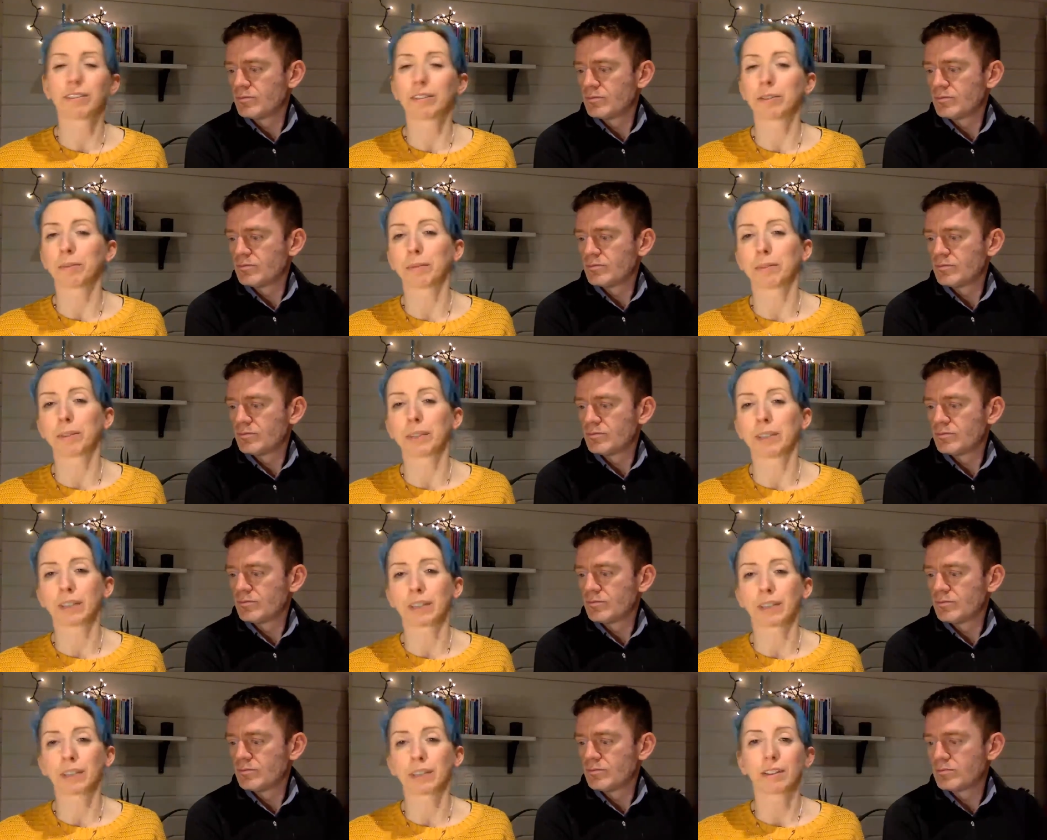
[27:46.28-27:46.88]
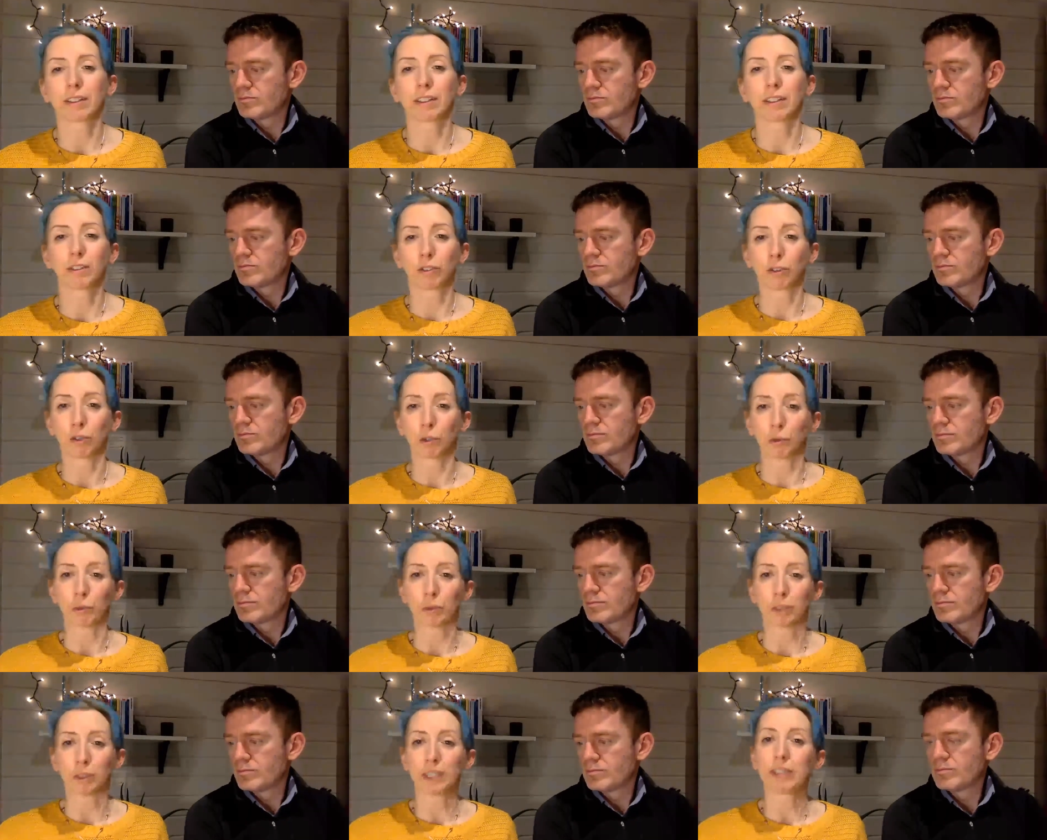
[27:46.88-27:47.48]
Speaker 1: something that
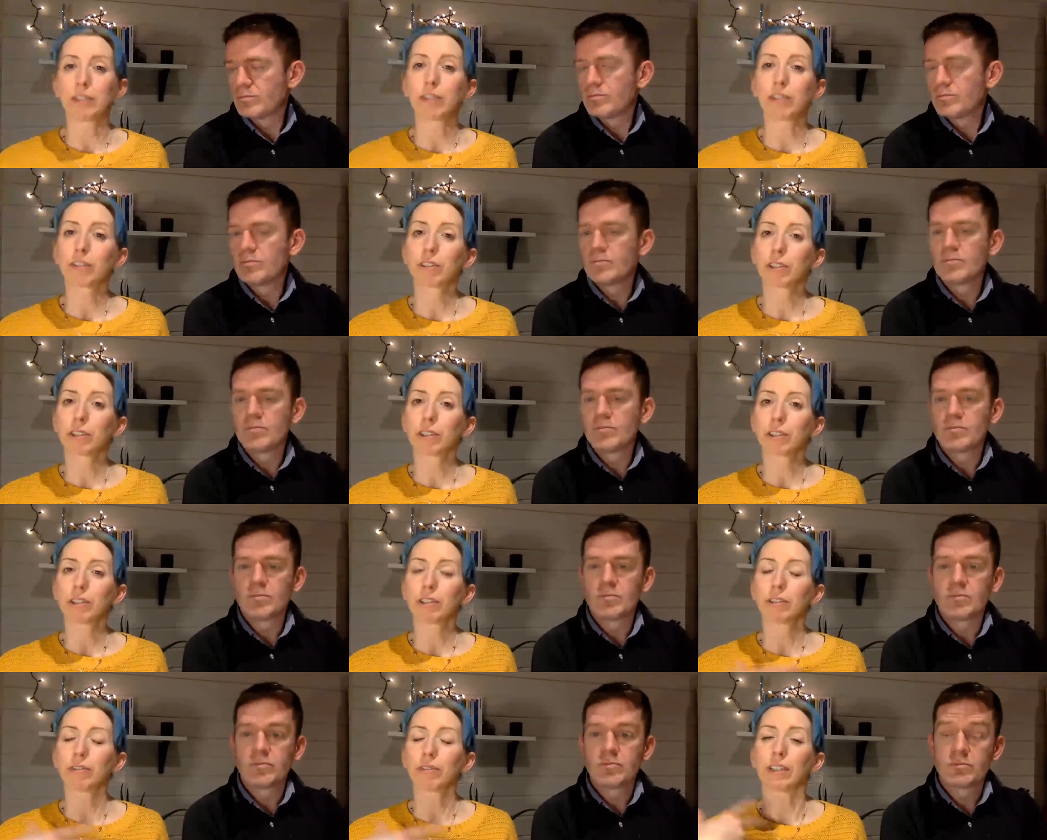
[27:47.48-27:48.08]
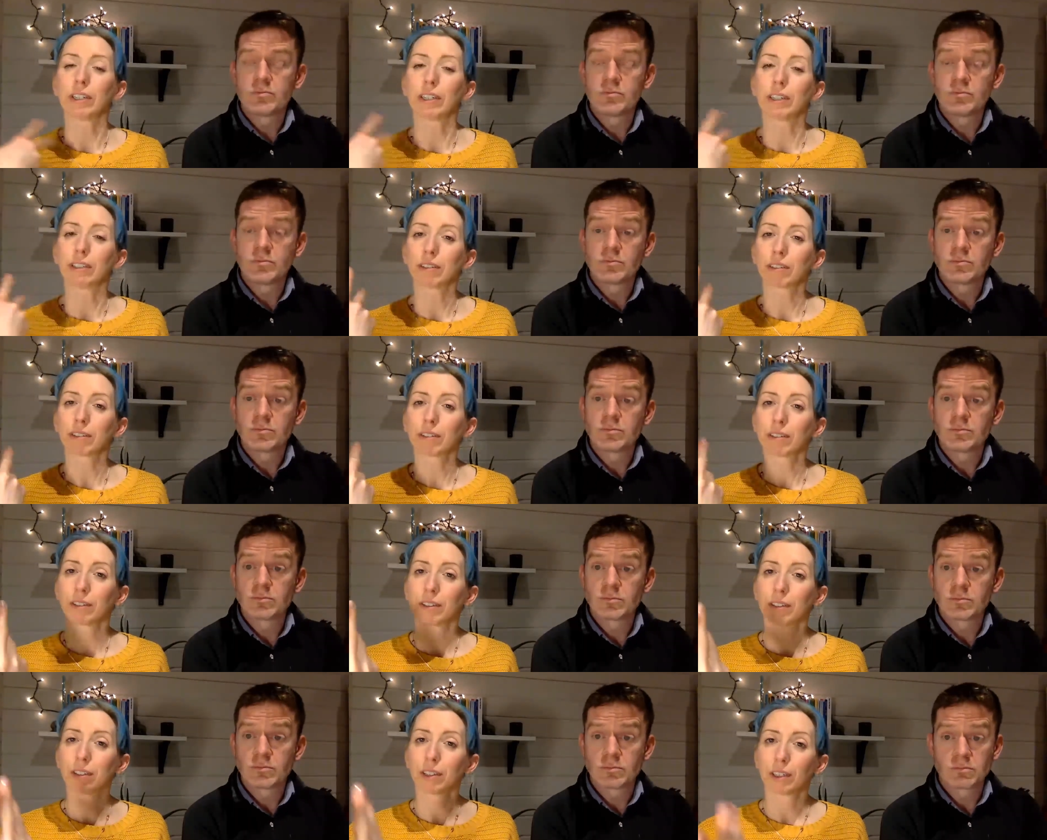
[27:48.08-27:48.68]
you need to
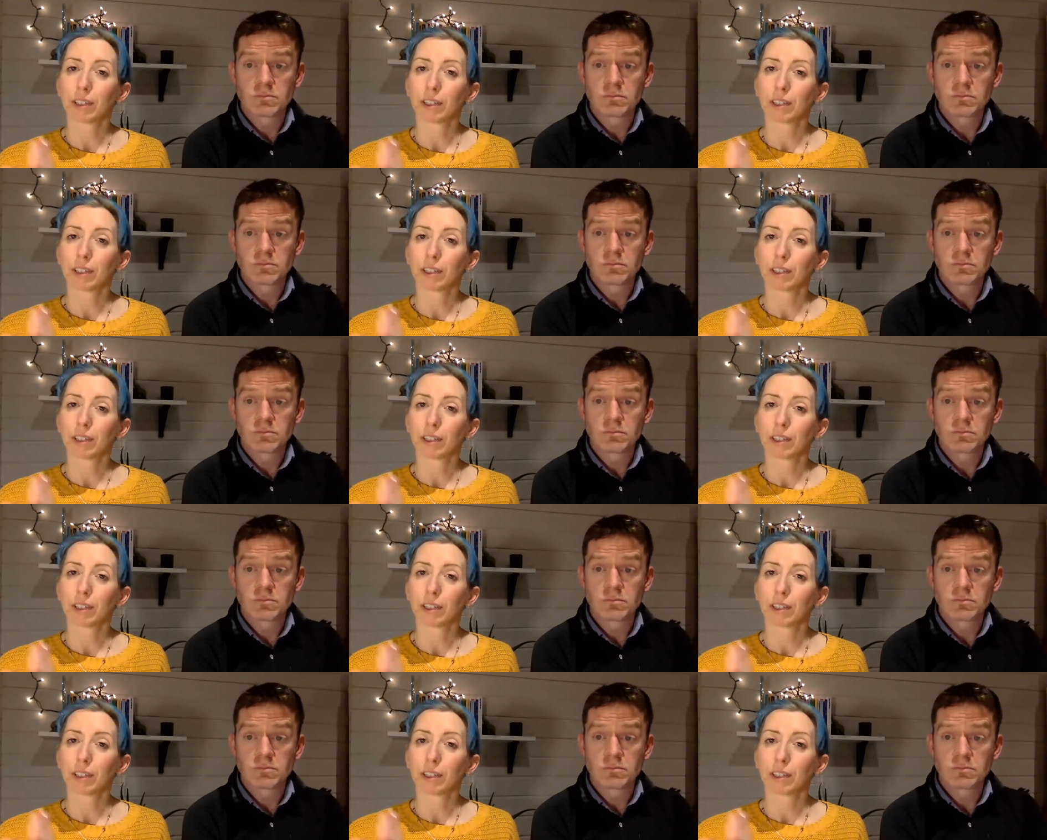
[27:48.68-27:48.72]
cultivate